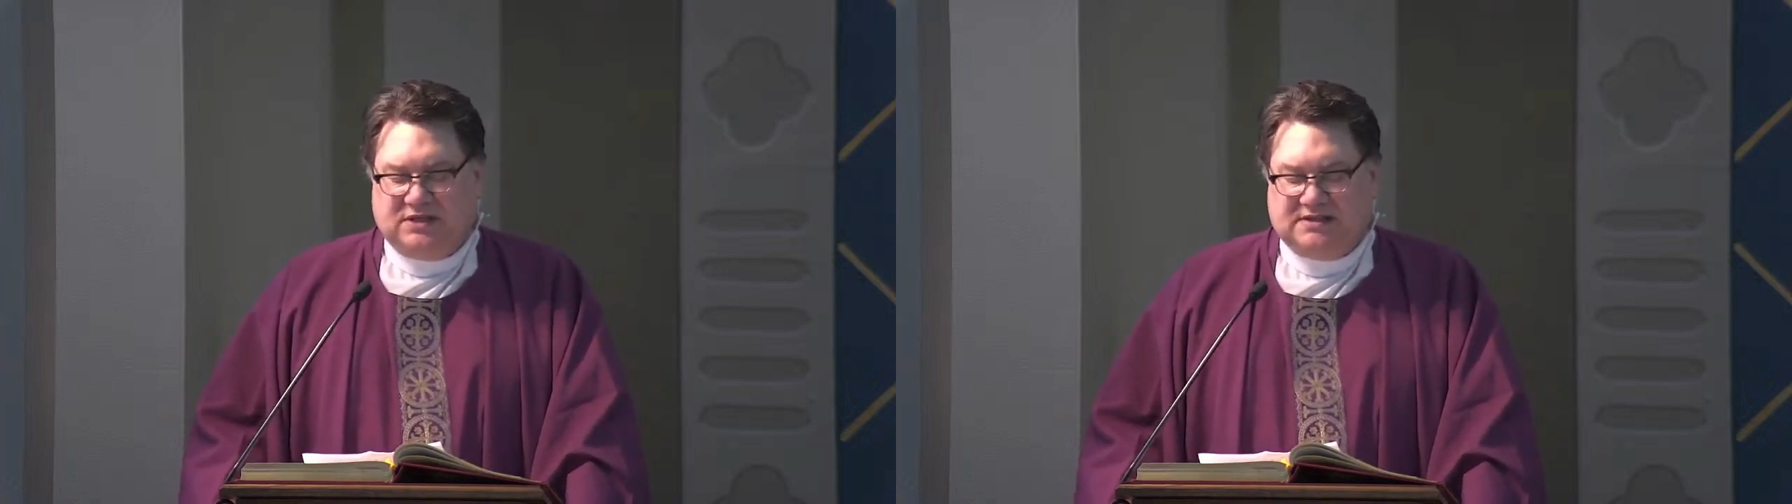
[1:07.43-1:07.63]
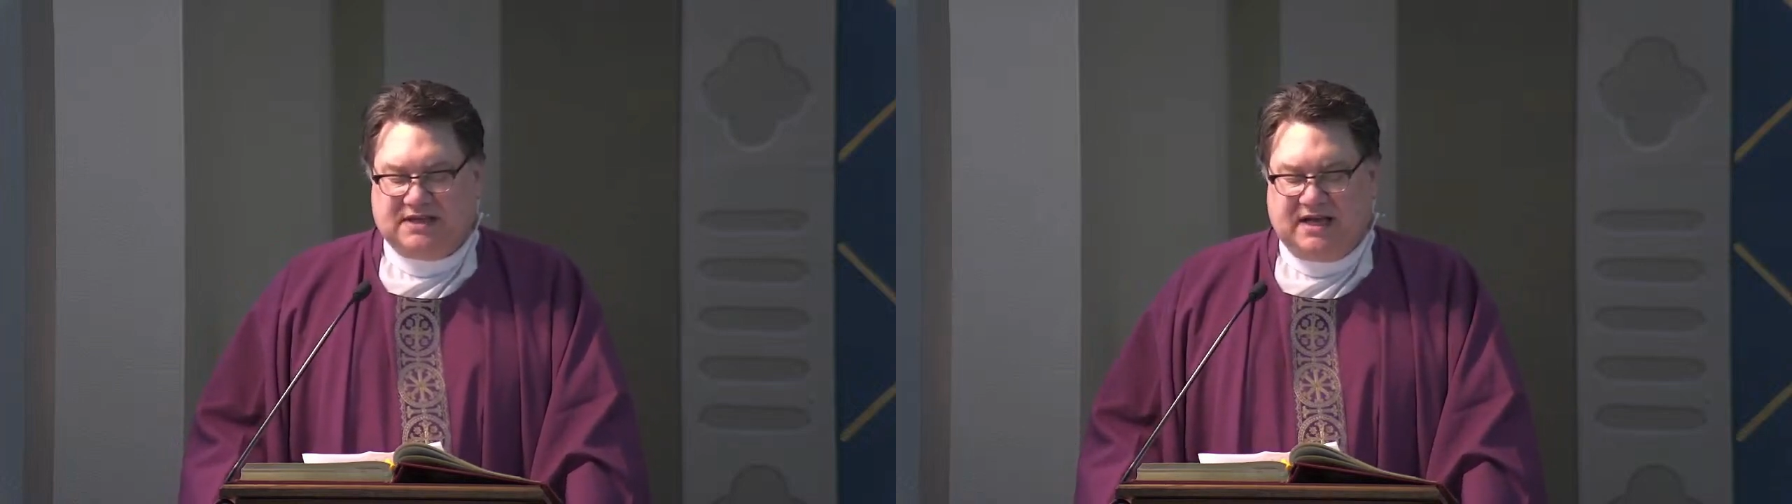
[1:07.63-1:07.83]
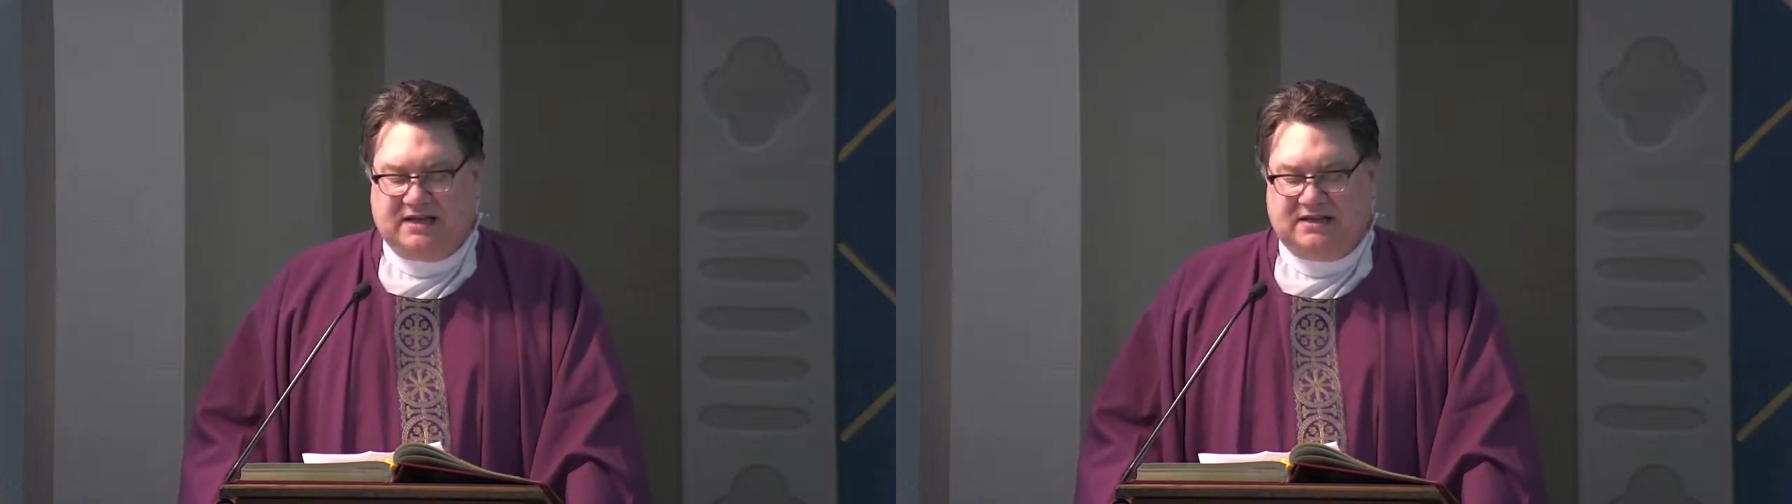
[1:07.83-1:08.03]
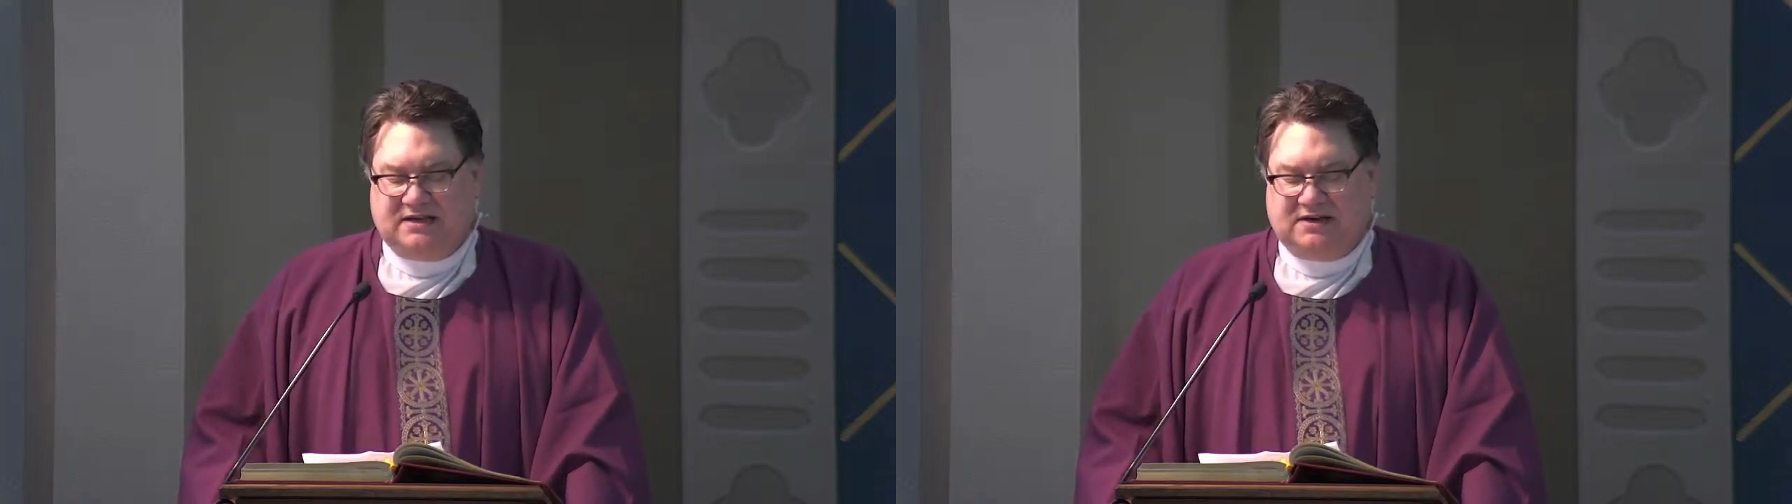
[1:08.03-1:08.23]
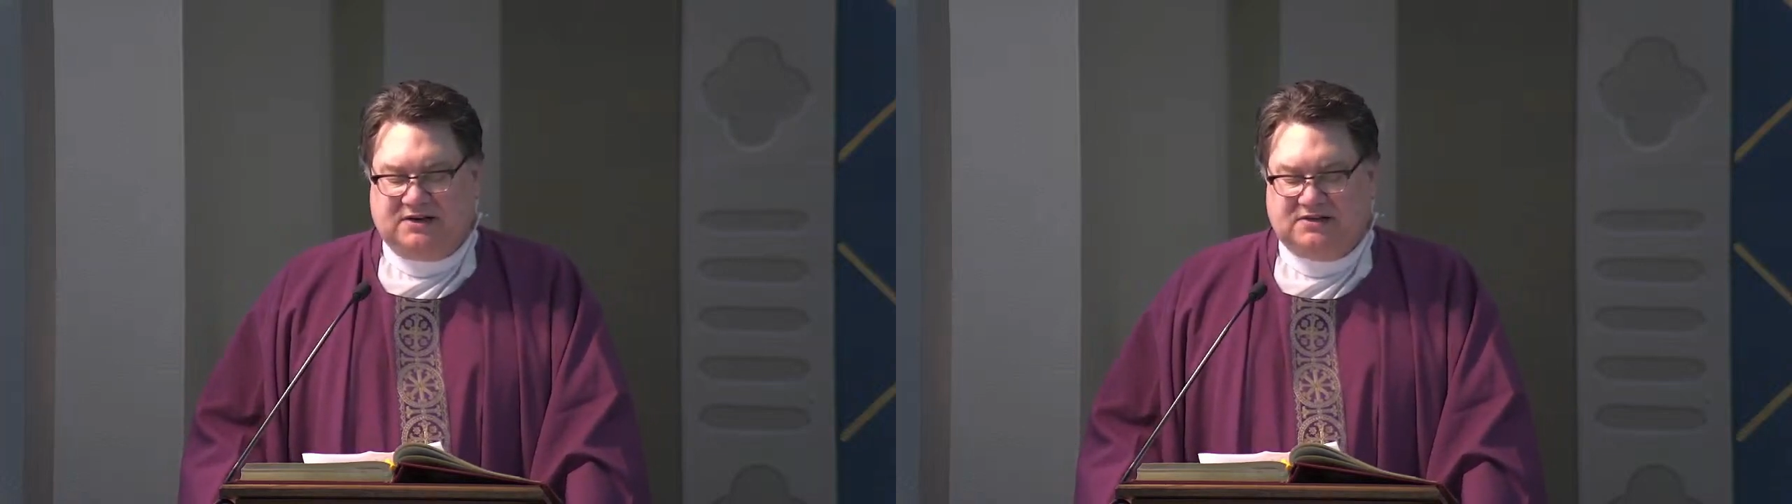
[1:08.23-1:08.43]
as 8
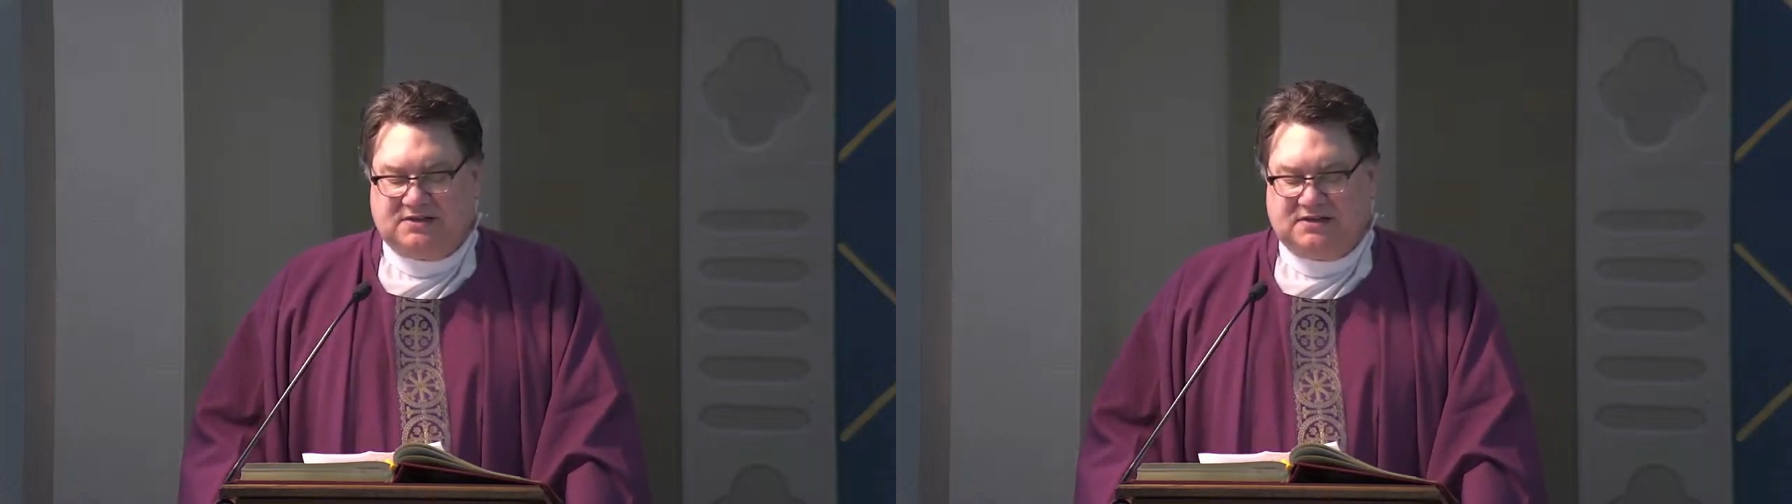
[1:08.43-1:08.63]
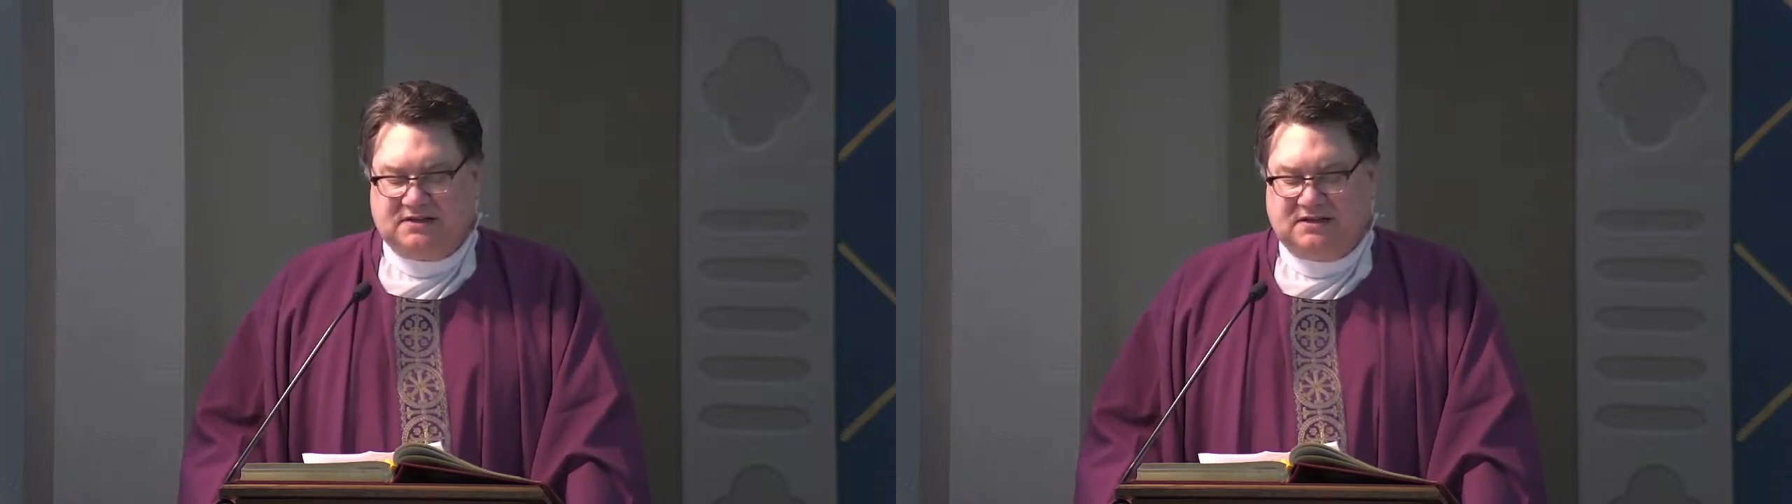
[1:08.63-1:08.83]
years.